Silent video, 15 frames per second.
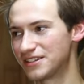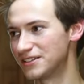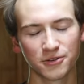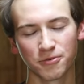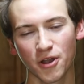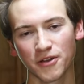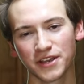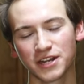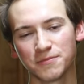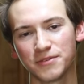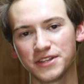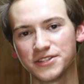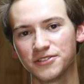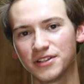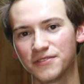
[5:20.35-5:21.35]
they're probably gonna
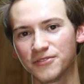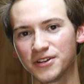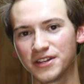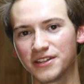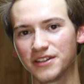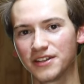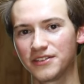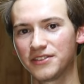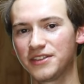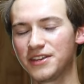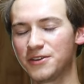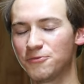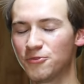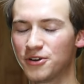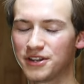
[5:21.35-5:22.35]
be delivering
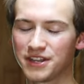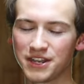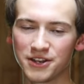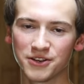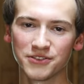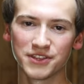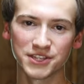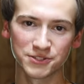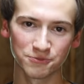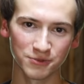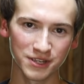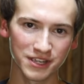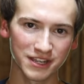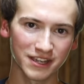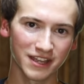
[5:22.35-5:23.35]
the wood here this
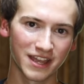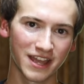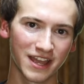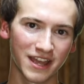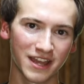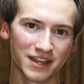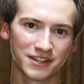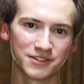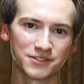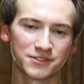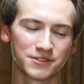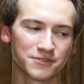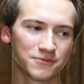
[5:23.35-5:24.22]
week and